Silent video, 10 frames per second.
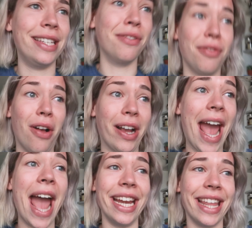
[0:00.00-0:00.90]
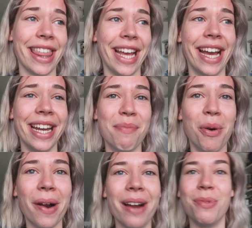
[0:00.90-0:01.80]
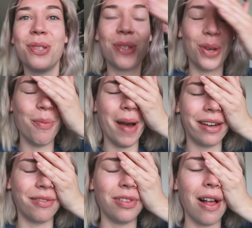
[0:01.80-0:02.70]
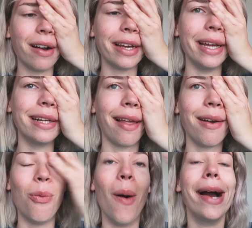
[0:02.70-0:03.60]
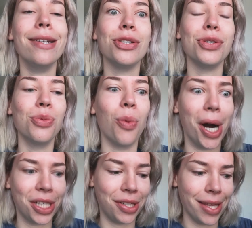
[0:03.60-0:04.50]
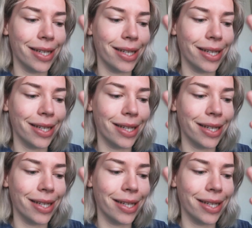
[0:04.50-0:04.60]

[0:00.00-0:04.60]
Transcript: I didn't vlog anything anymore. I'm so bad at vlogging. Like, why do you watch